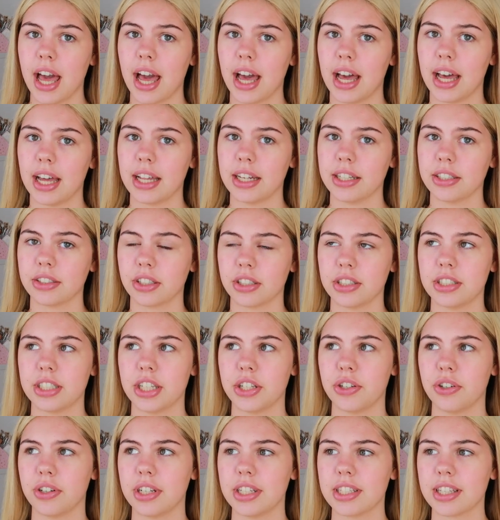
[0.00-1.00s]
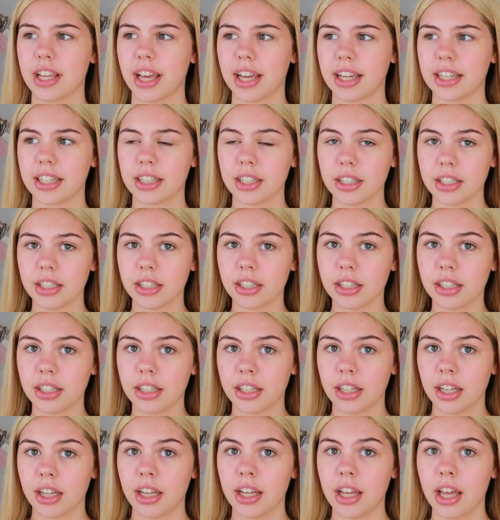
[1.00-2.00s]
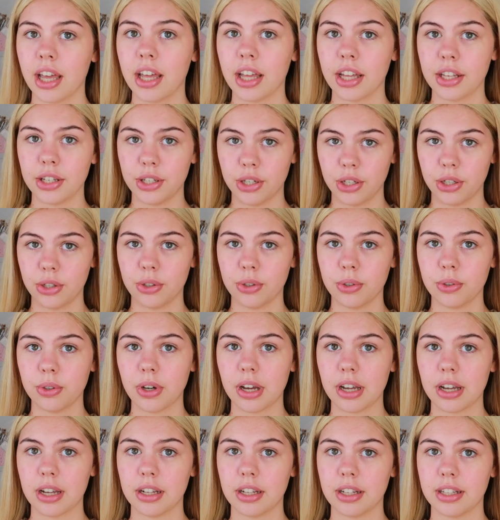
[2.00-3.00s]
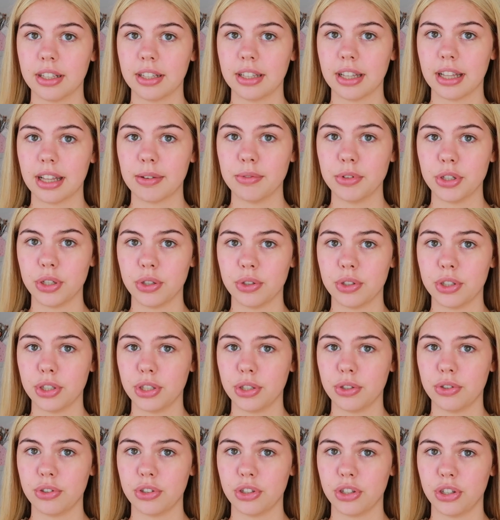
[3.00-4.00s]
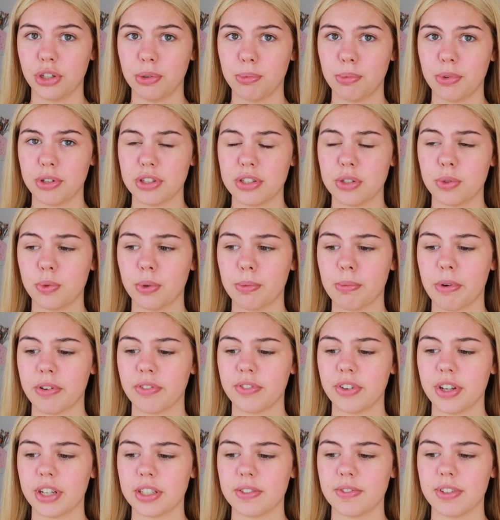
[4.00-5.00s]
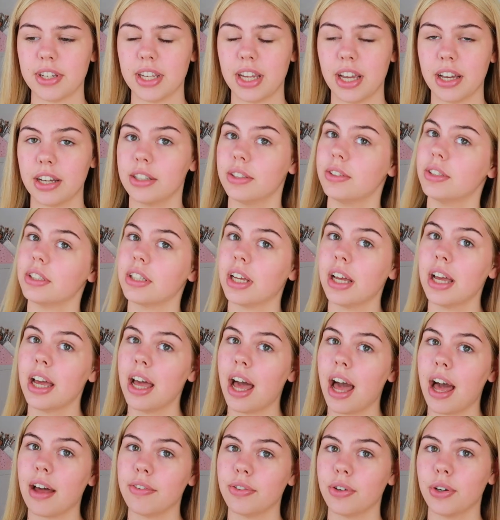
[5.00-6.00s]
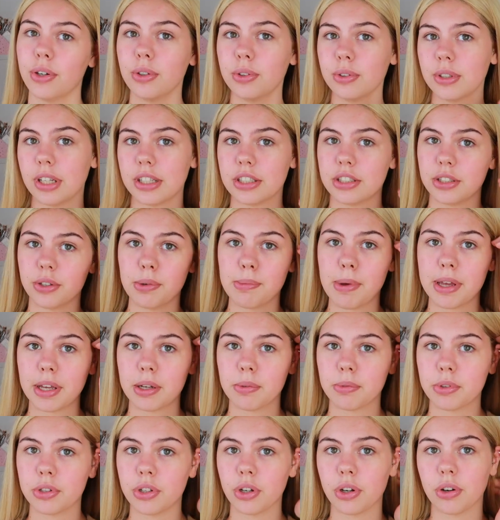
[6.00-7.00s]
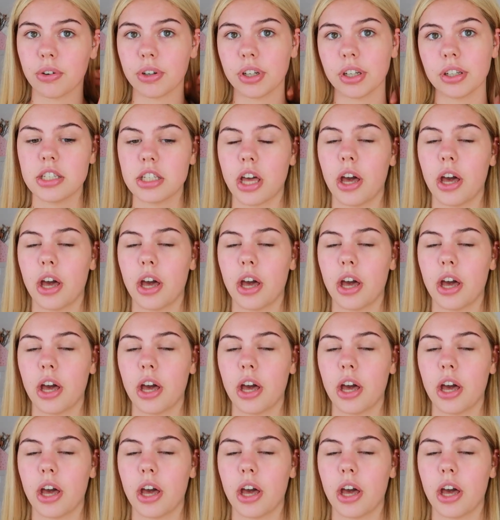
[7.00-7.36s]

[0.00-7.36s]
And considering it's like new, I'm new to YouTube, this is one of my first videos, I thought, oh, let's do a makeup tutorial.